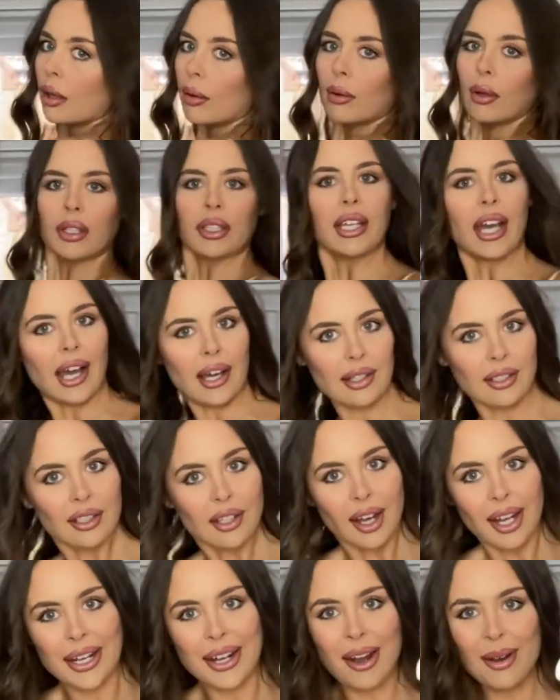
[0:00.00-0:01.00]
Yeah,
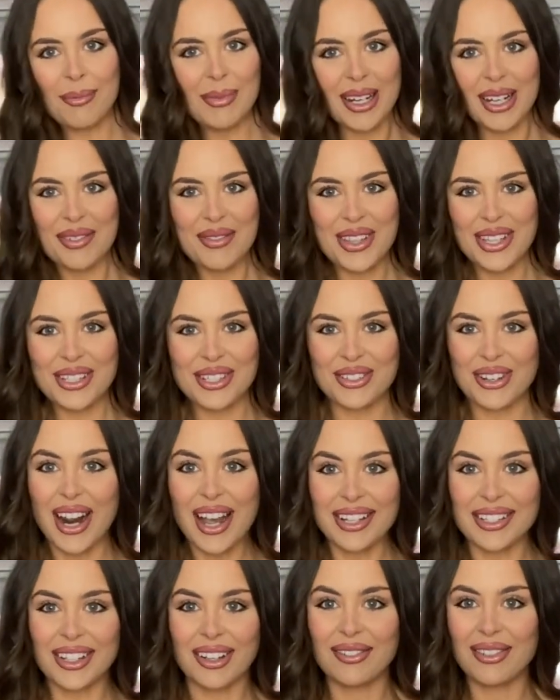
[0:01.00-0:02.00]
I can't believe this
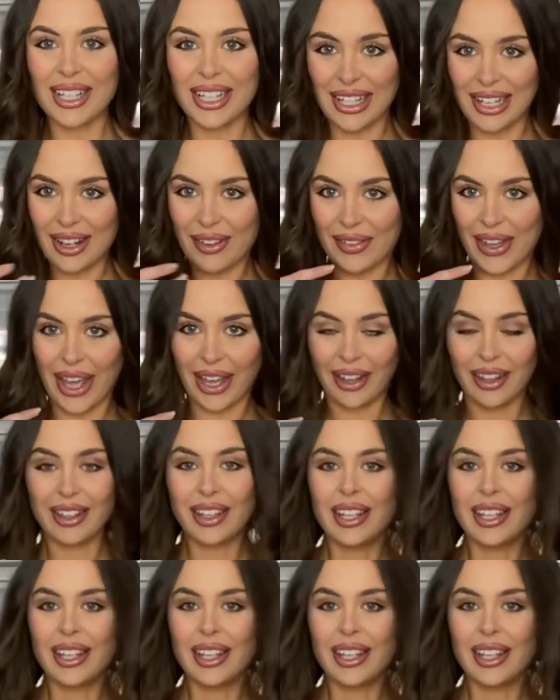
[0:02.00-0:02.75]
dress. I really love it.